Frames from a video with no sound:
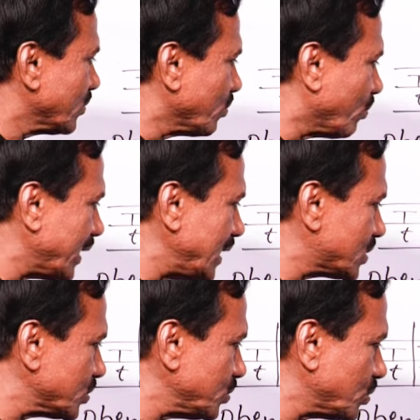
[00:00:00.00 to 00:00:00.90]

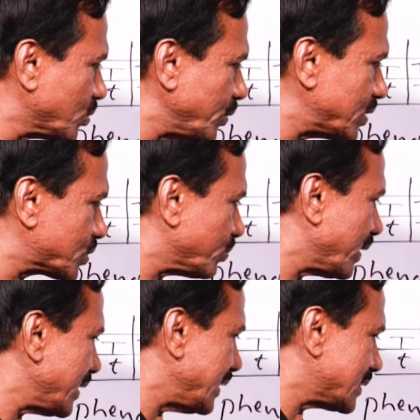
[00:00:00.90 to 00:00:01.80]

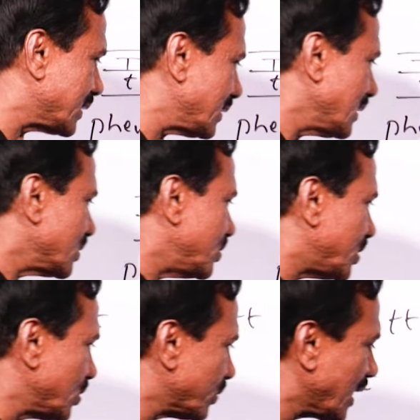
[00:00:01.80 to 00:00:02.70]
1:2:1 is the
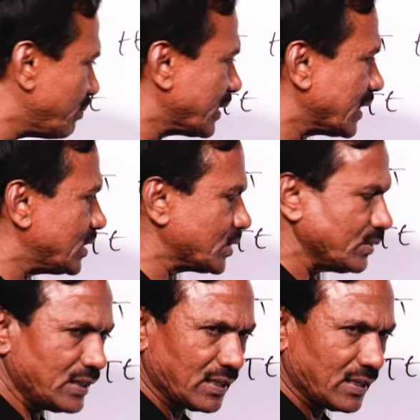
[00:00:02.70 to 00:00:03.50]
genotypic ratio